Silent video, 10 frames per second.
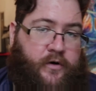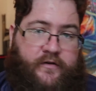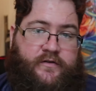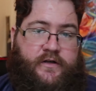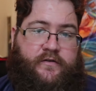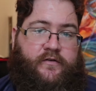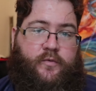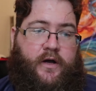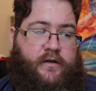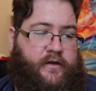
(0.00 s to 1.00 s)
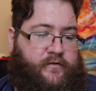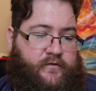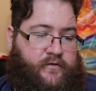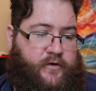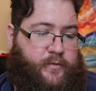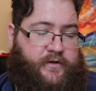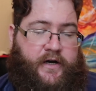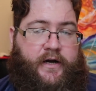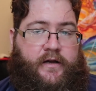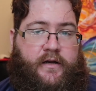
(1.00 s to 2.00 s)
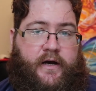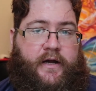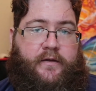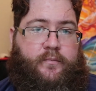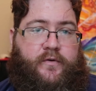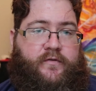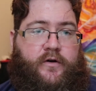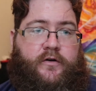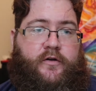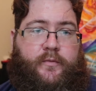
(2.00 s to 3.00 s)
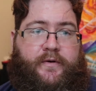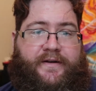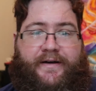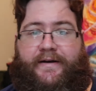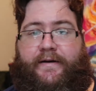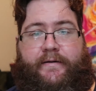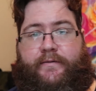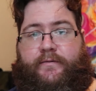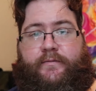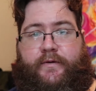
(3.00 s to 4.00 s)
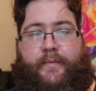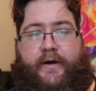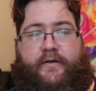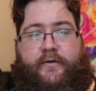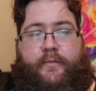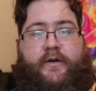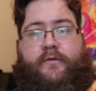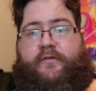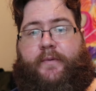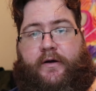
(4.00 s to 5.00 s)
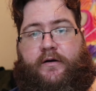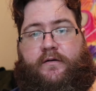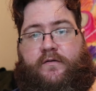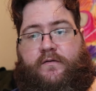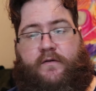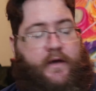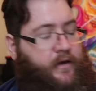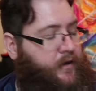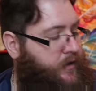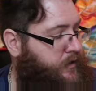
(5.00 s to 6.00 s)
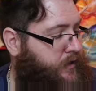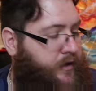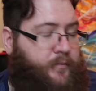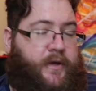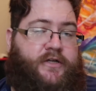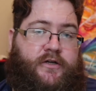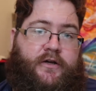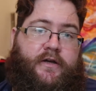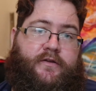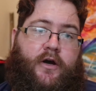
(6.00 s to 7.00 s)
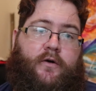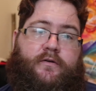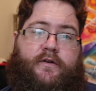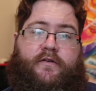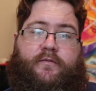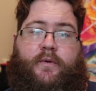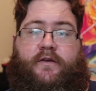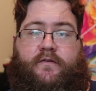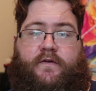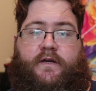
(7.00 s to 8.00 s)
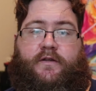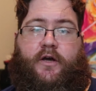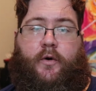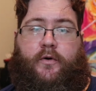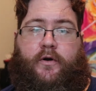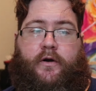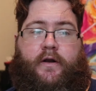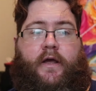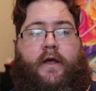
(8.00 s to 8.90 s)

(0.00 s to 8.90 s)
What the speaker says: works just as well as turpentine, and I prefer turpentine compared to mineral spirits. Make sure you get the odorless, because if you get the odored,